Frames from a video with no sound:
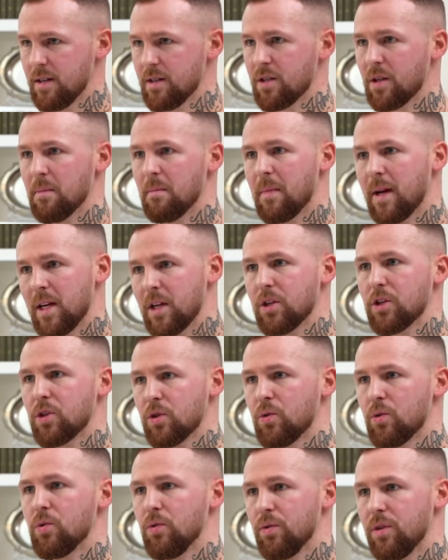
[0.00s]
to make
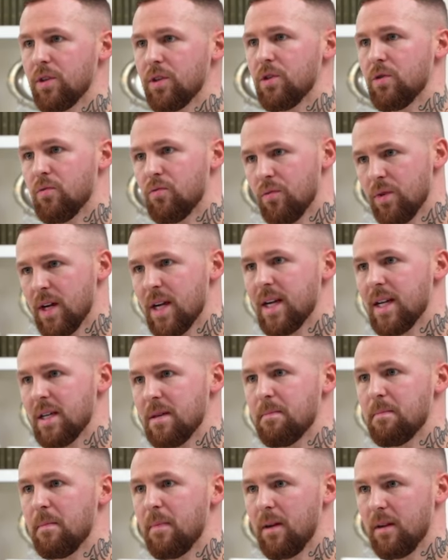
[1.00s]
sure that you
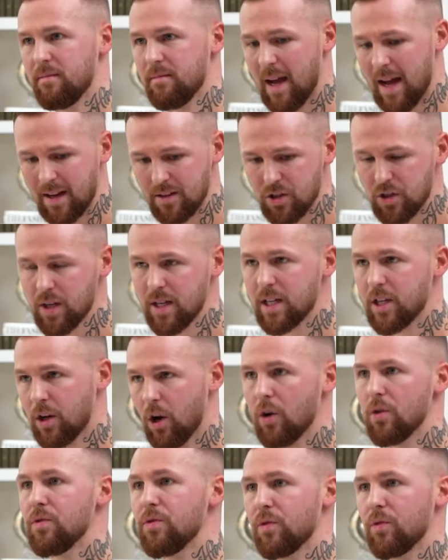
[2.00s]
really actually
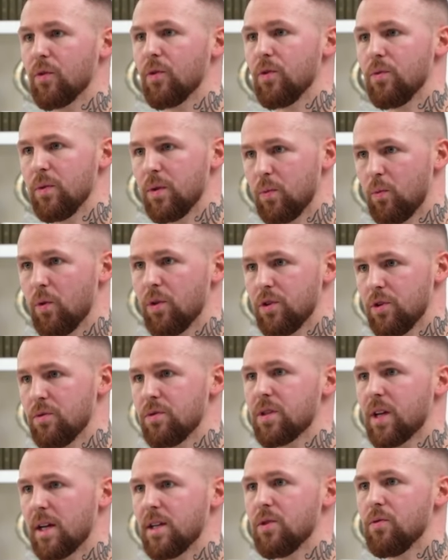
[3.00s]
go through with what you
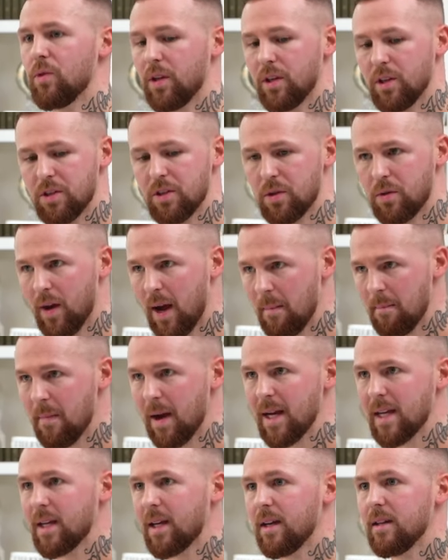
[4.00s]
say you're going to do and
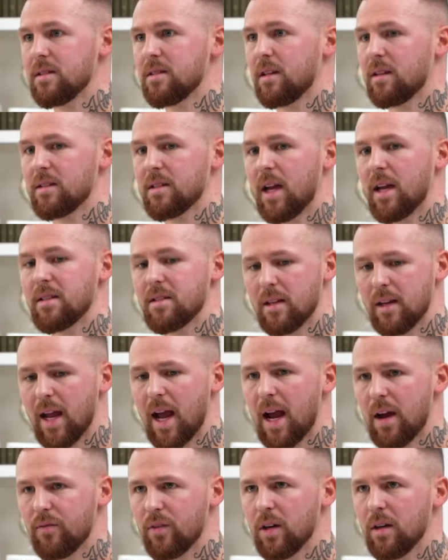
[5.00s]
make it a success and
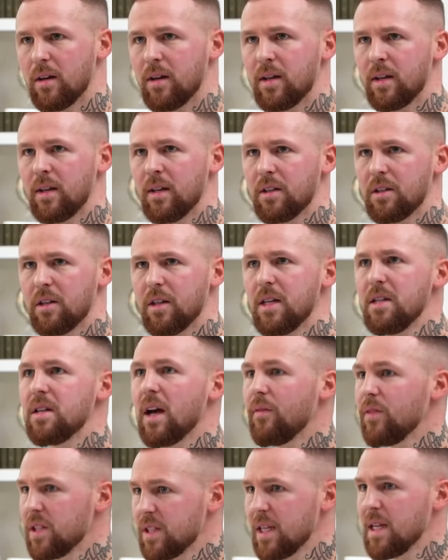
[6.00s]
you need to
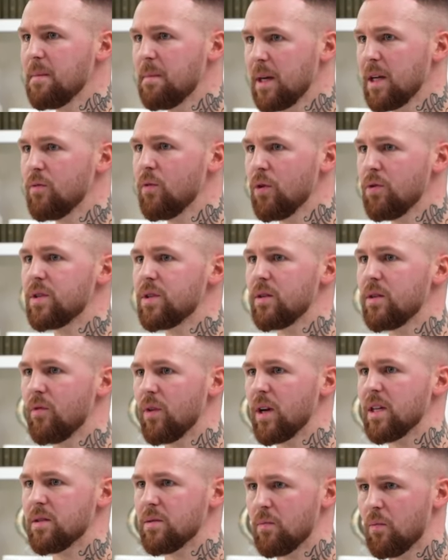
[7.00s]
have a deeply rooted
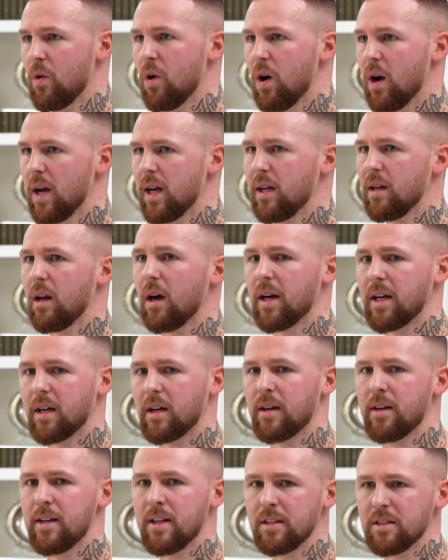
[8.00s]
reason why. Like,
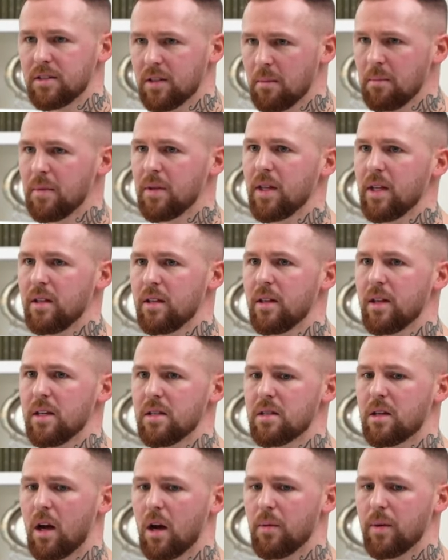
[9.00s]
something that is
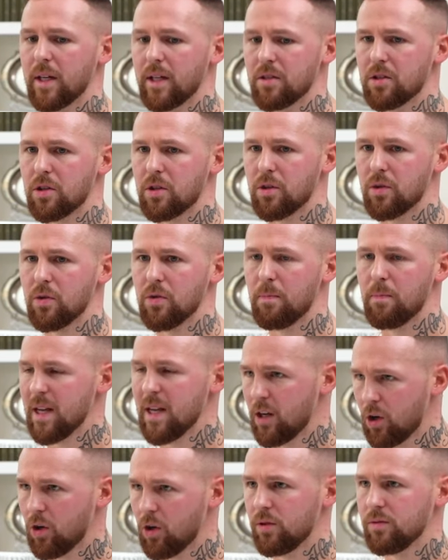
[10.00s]
going to be a
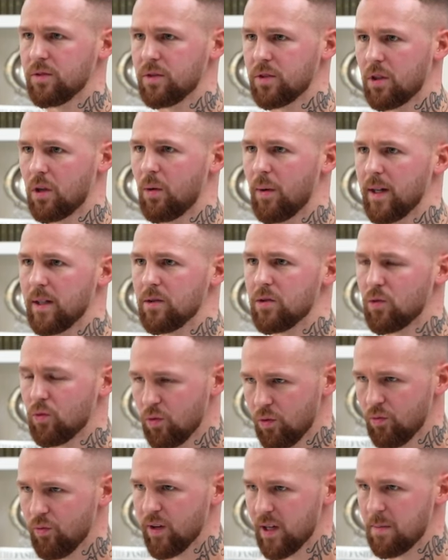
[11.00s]
consequence or
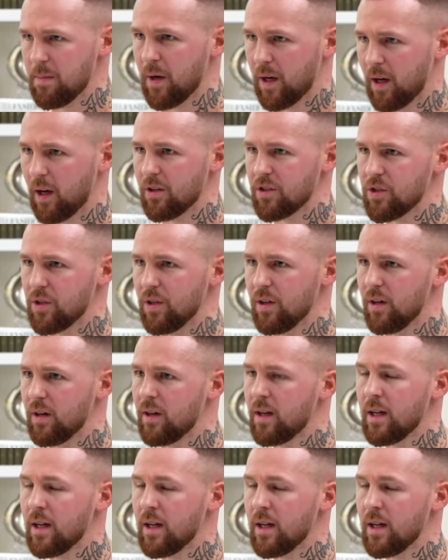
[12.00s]
a repercussion.